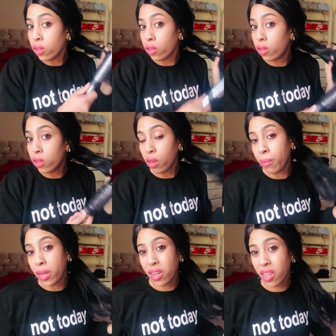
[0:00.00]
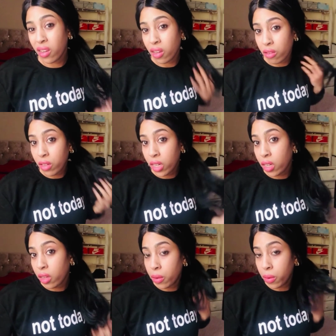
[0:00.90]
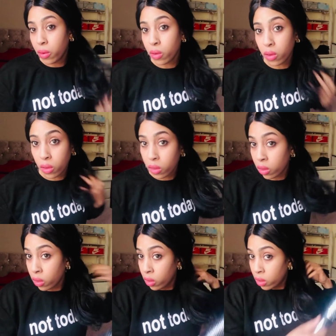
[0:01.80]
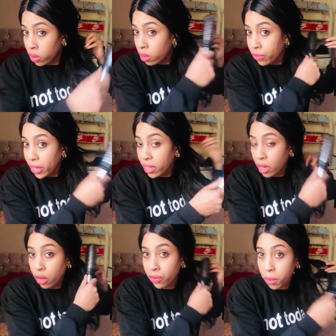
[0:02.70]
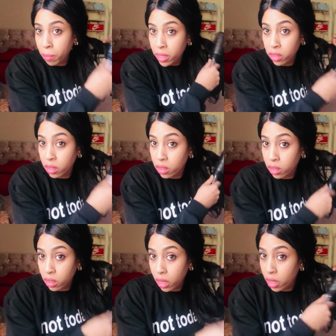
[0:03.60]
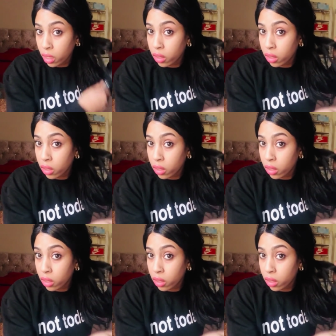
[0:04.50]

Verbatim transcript: it's a bit neater really taking out the bun today